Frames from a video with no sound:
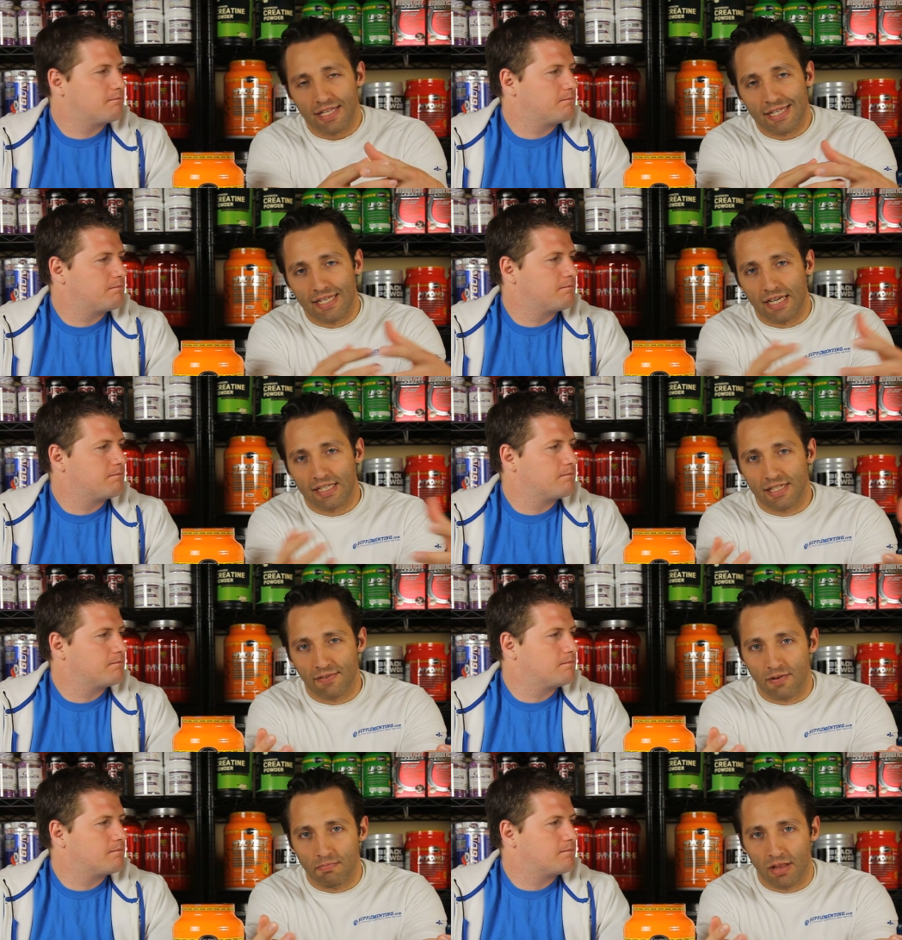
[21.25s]
Speaker 1: six
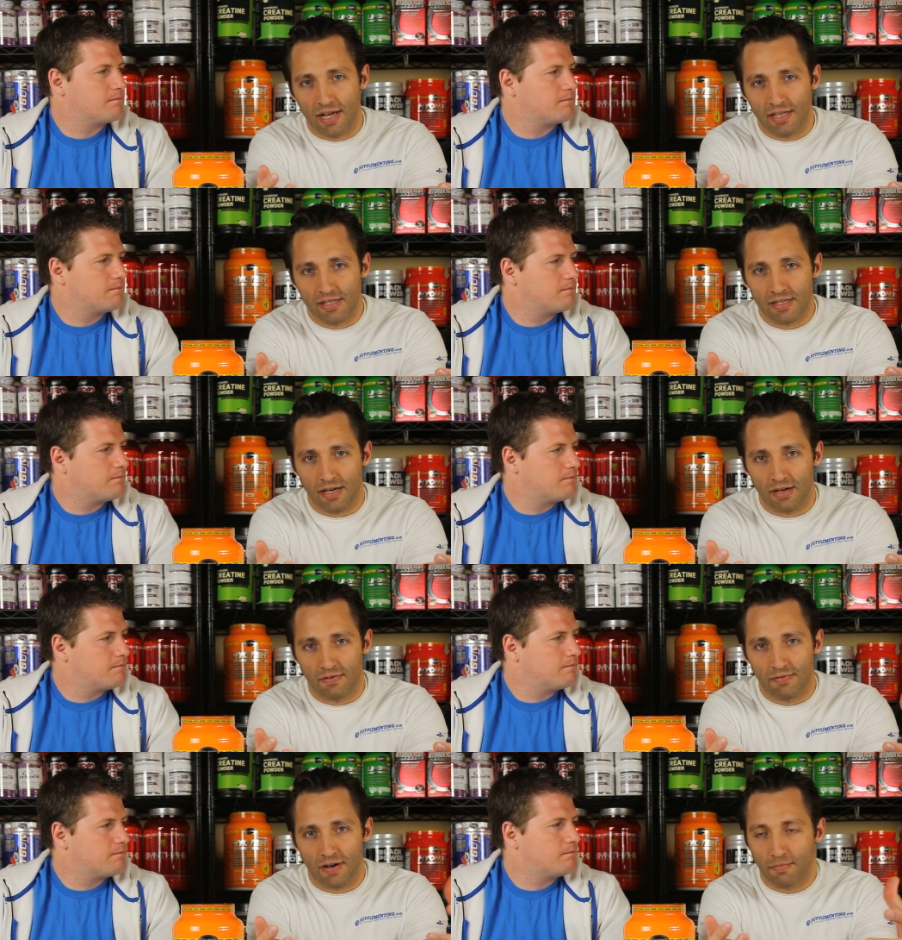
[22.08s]
different blends
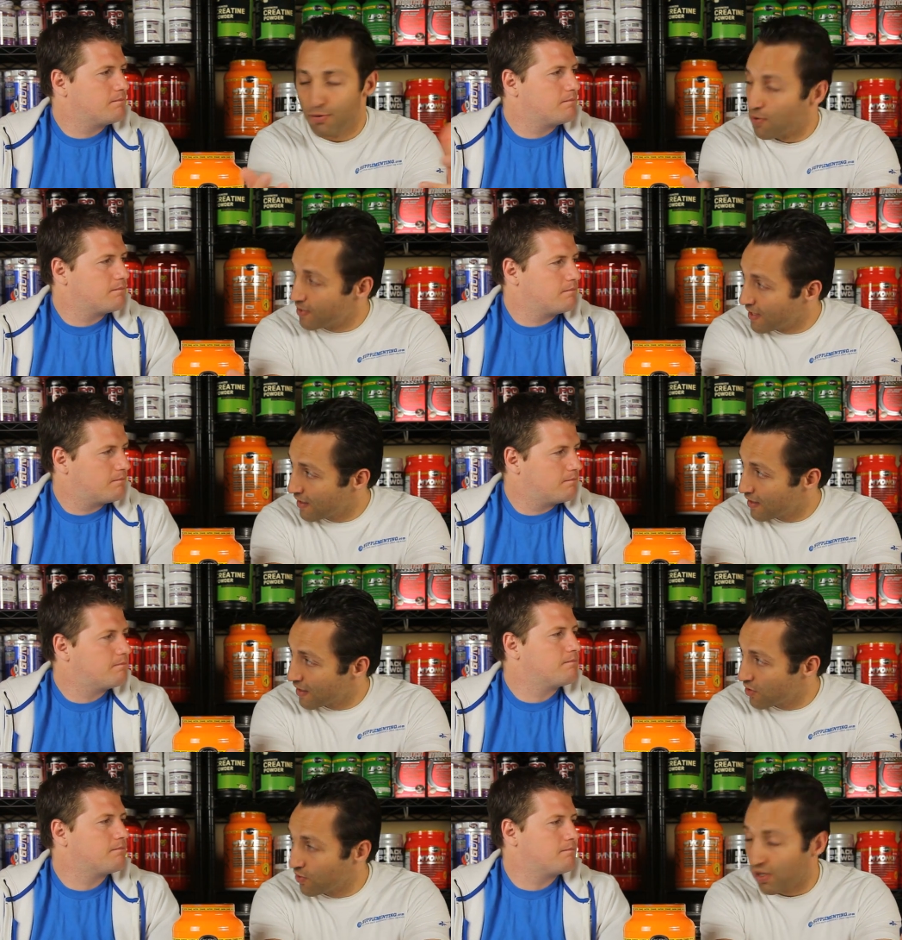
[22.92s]
of uh, protein,
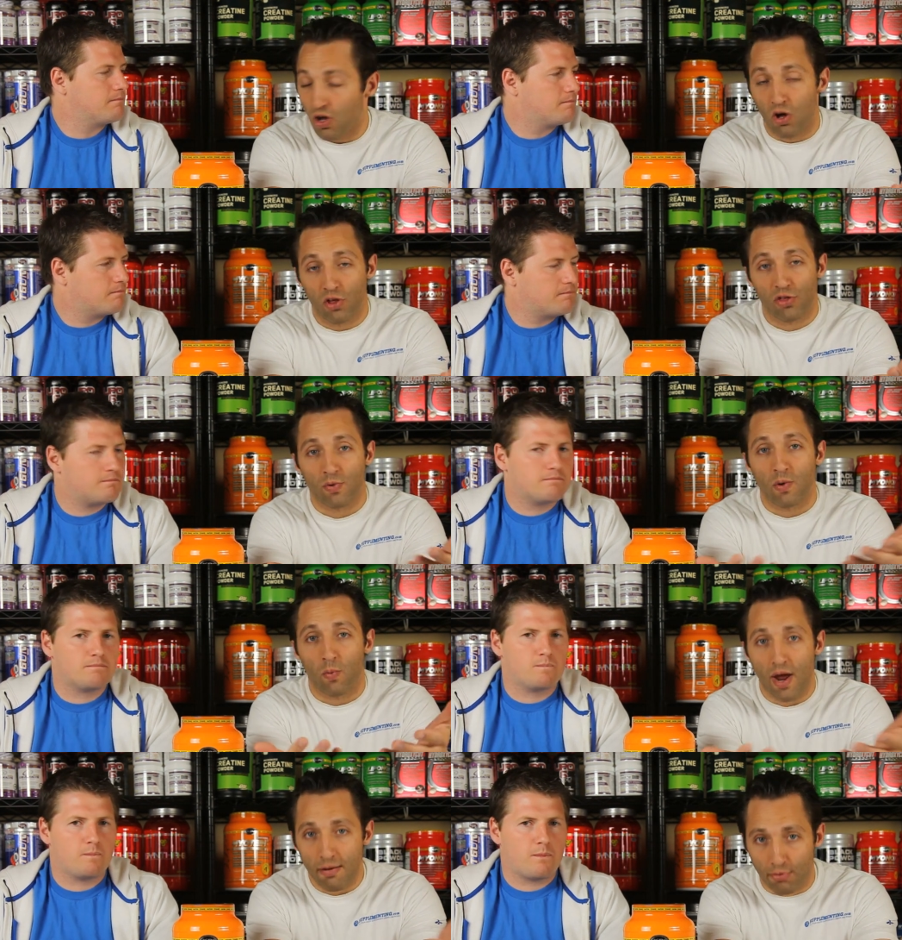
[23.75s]
including all three
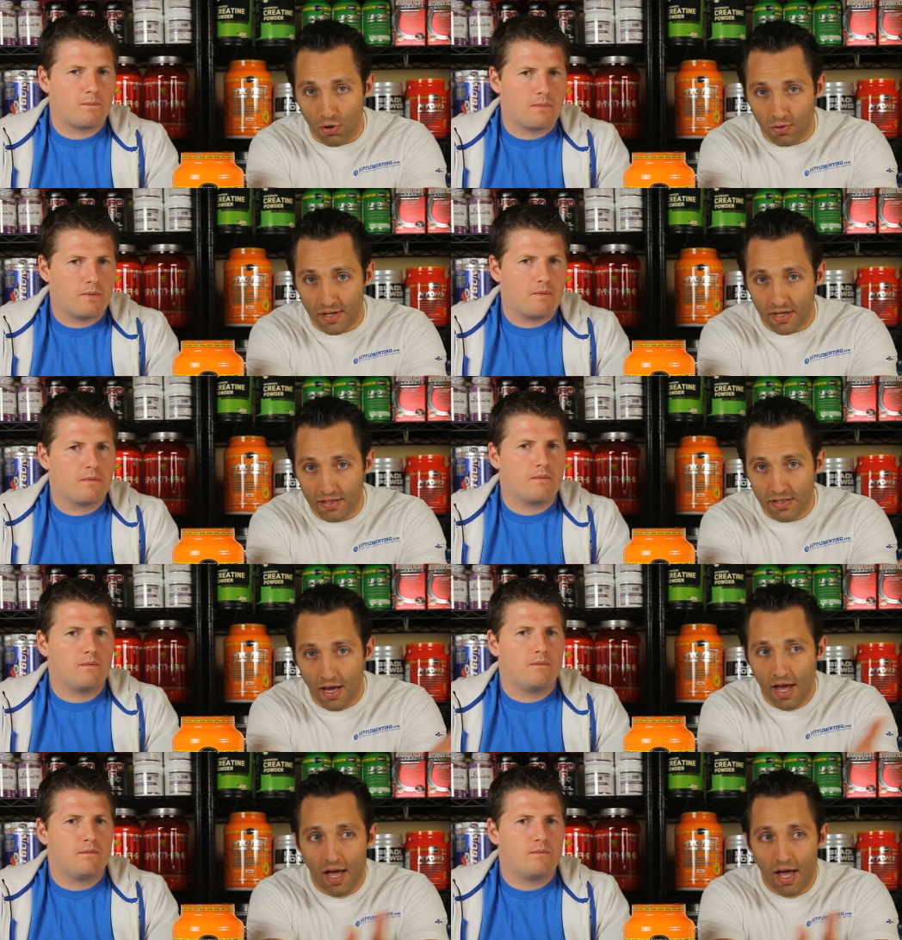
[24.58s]
whey proteins.